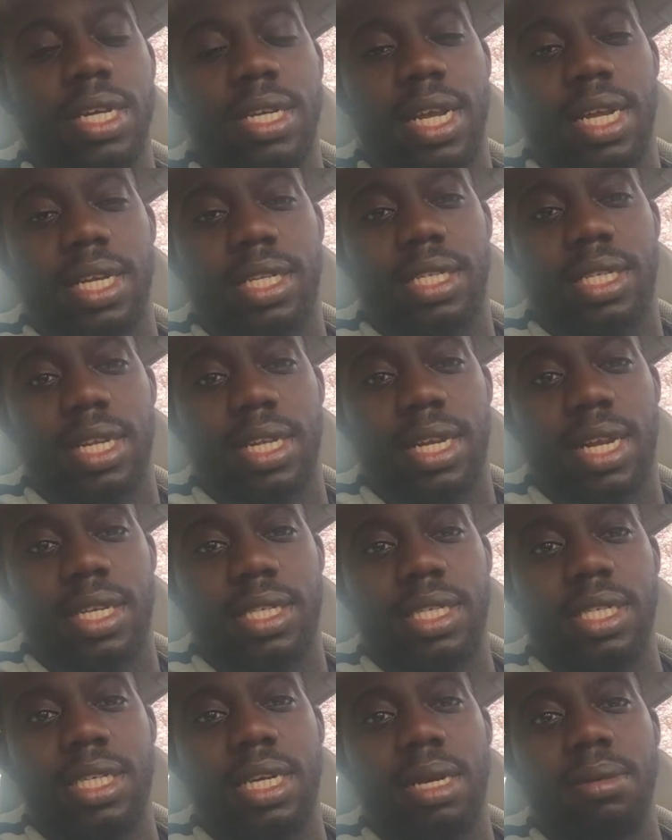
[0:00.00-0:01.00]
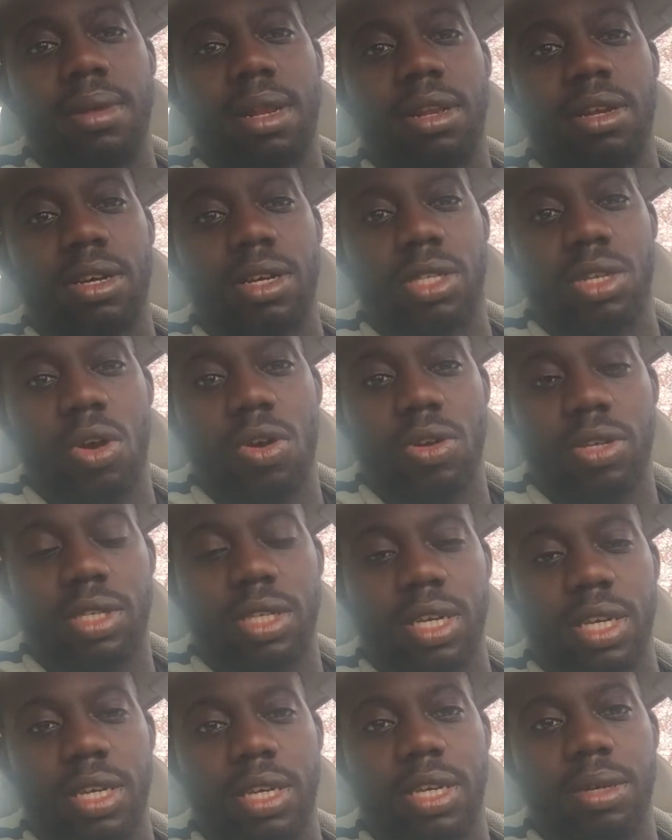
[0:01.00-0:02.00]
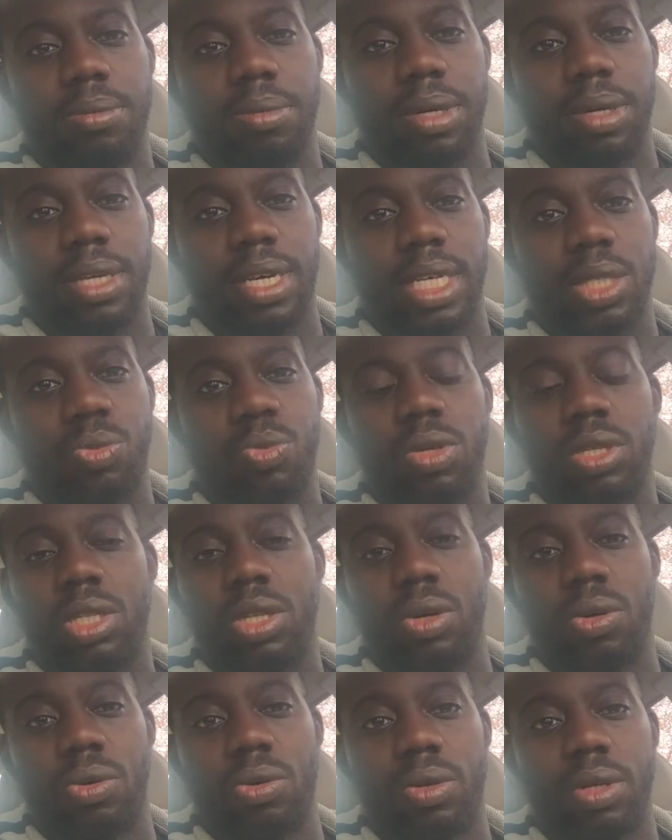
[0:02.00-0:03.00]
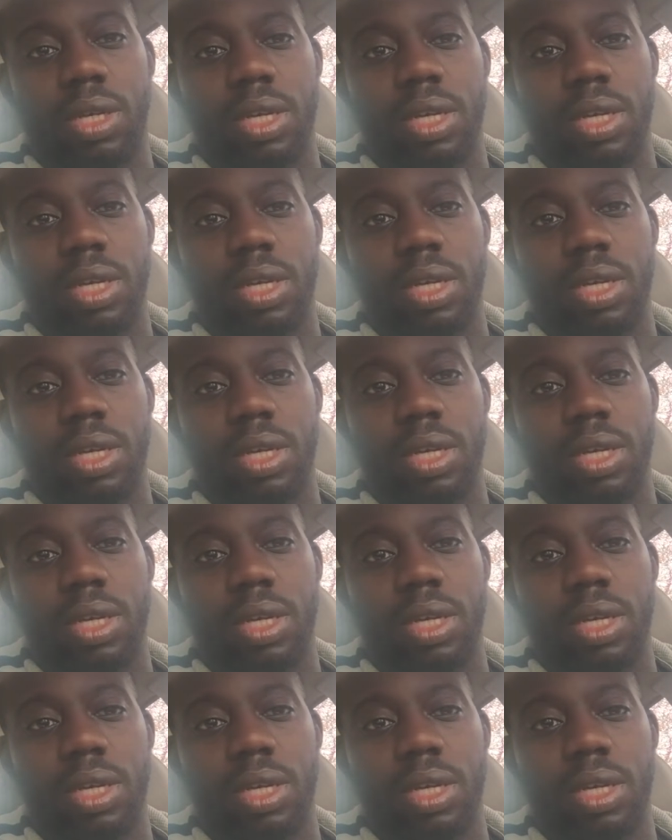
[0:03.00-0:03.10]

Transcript: That seed coming looking dark-skinned, but guess what though?